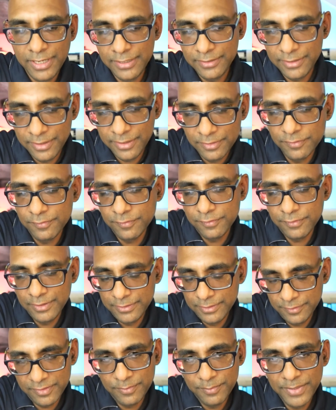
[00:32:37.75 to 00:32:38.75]
It is it
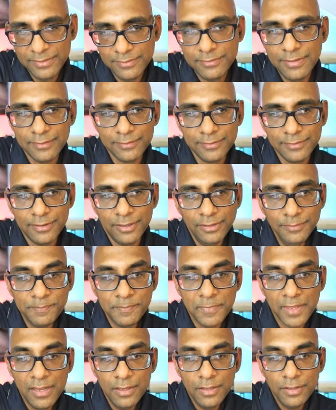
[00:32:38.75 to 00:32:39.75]
is a bit technical,
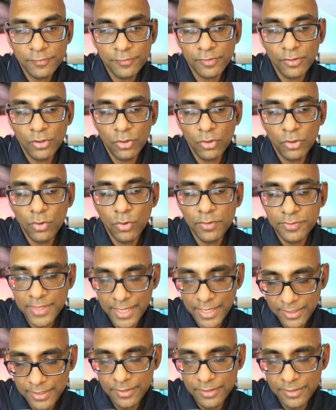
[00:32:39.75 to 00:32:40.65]
so there